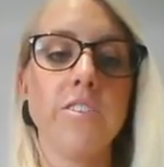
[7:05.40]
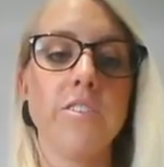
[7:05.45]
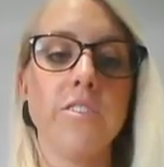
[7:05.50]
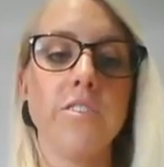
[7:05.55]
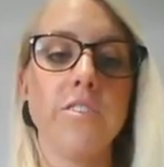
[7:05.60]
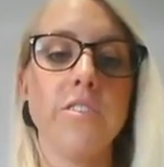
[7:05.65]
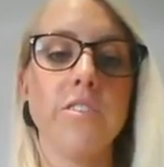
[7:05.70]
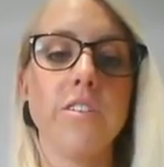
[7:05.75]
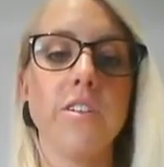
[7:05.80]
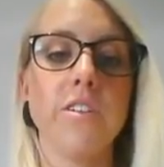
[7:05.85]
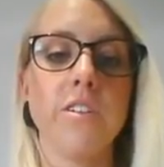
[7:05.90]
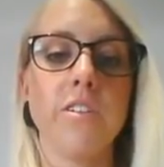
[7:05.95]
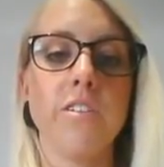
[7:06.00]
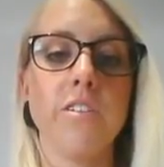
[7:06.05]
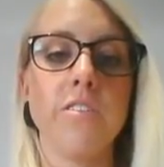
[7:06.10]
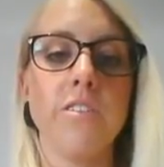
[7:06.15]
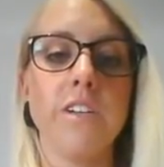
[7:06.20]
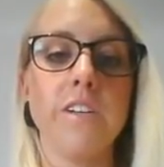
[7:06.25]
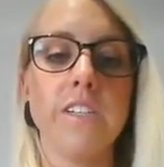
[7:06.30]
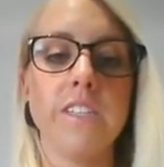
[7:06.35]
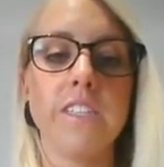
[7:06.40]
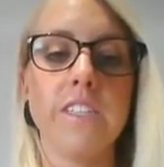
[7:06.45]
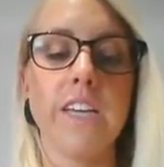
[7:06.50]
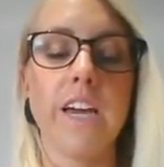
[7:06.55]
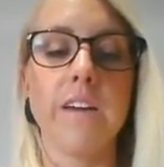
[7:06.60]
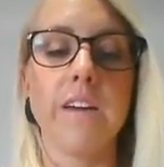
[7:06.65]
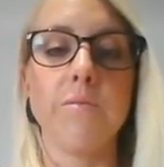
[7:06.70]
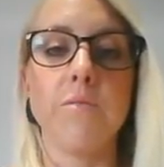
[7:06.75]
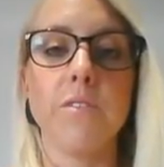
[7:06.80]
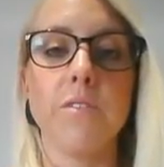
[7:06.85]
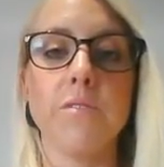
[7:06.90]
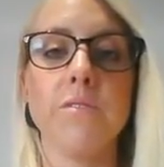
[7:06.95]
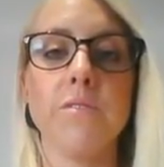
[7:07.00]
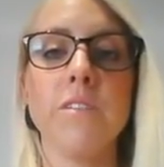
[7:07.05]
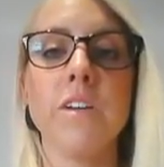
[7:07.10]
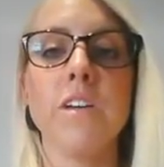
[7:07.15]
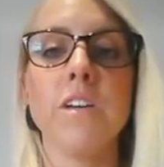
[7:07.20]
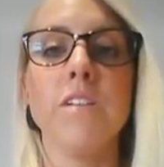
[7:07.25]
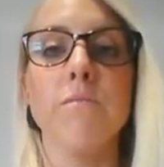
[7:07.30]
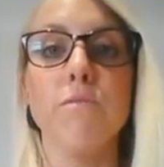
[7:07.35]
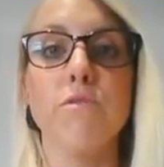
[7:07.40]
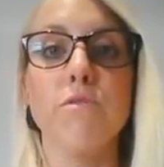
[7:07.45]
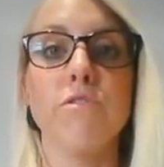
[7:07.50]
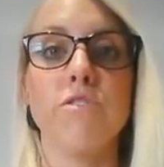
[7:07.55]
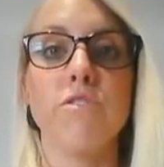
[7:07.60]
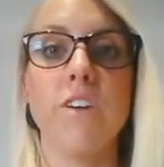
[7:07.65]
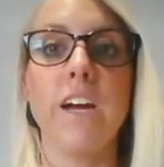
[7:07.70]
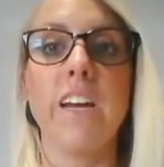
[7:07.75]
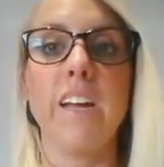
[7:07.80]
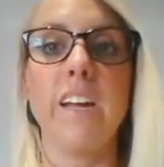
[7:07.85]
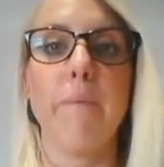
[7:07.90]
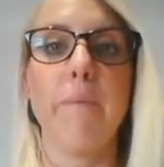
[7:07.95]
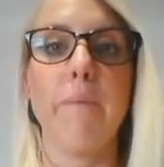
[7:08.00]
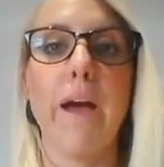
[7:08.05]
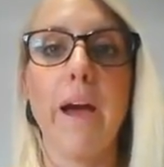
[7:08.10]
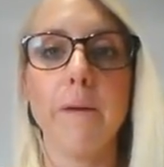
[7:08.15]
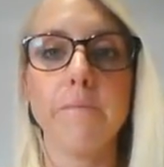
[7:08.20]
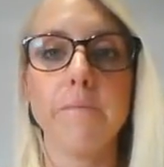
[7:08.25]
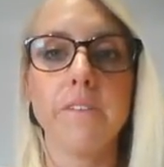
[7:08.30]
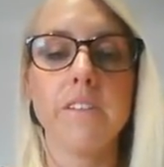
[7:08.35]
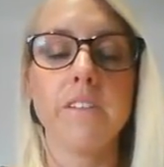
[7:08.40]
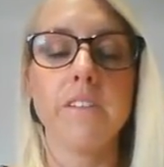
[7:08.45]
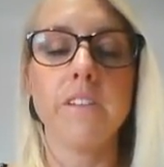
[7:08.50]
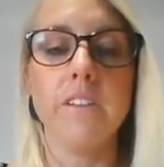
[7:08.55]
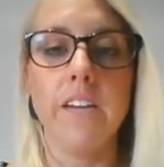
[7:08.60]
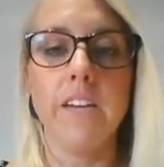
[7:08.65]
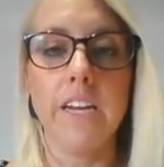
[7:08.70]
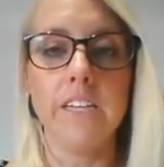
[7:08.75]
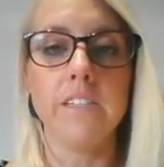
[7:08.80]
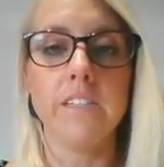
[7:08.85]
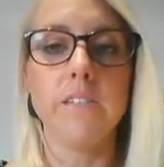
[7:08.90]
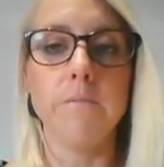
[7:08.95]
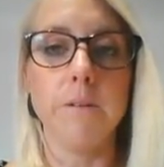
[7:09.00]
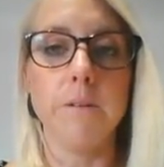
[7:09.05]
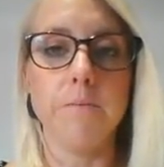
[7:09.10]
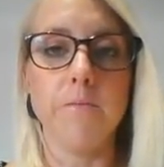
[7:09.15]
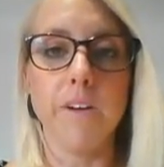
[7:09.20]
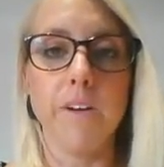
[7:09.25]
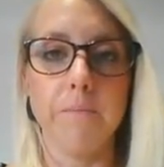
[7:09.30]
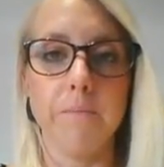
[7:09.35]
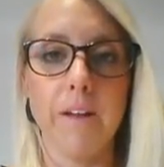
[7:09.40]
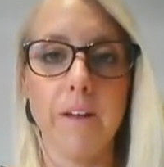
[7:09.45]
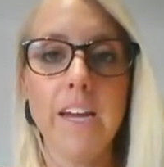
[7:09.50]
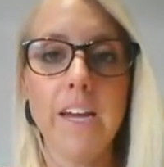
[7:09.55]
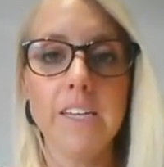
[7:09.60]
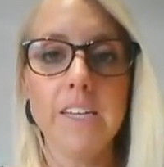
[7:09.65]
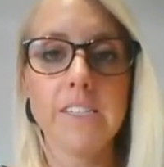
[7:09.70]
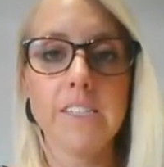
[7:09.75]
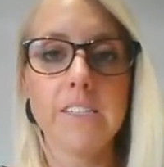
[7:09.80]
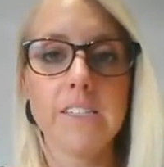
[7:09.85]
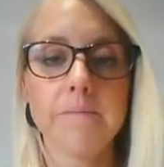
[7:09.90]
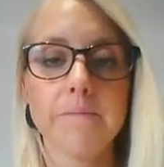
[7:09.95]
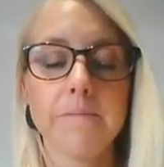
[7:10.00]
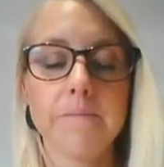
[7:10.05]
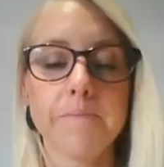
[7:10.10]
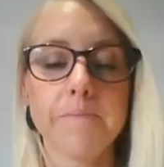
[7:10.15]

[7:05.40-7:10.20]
to conclude and say, well, more training perhaps needs to be put in place.